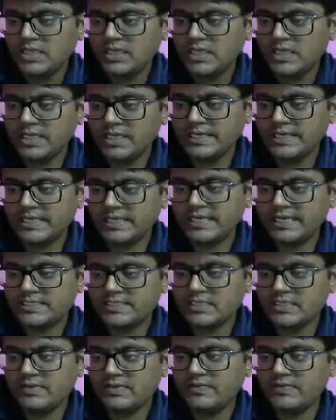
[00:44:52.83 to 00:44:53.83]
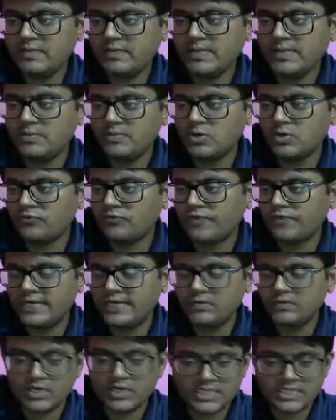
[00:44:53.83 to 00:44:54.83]
integration, we will be able to
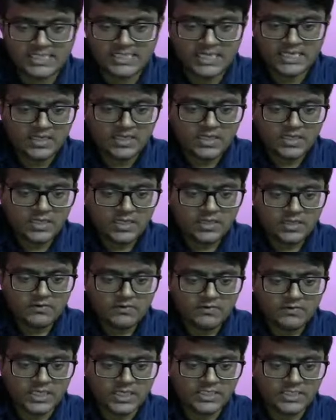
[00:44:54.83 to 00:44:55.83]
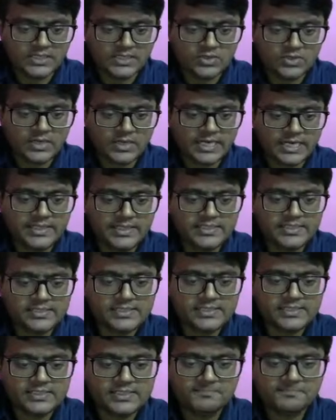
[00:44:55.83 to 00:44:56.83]
find what is the work done. Look at
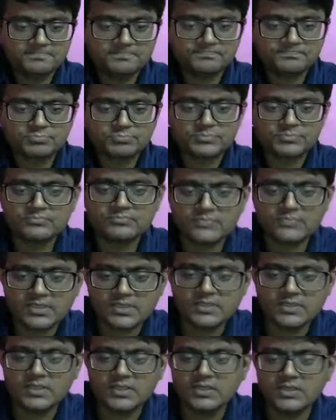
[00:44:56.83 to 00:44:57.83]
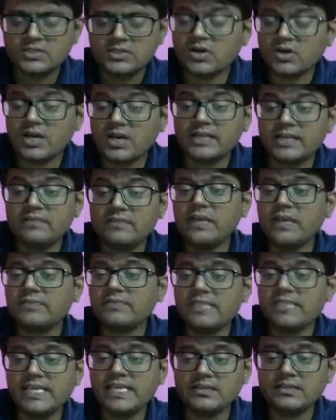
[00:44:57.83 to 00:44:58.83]
this. So already we have
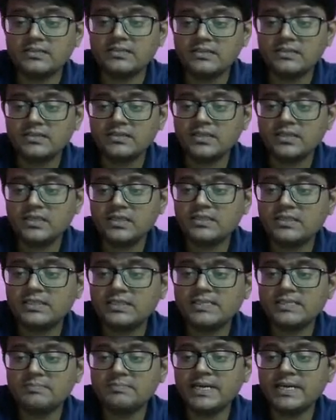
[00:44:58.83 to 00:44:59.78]
seen the simple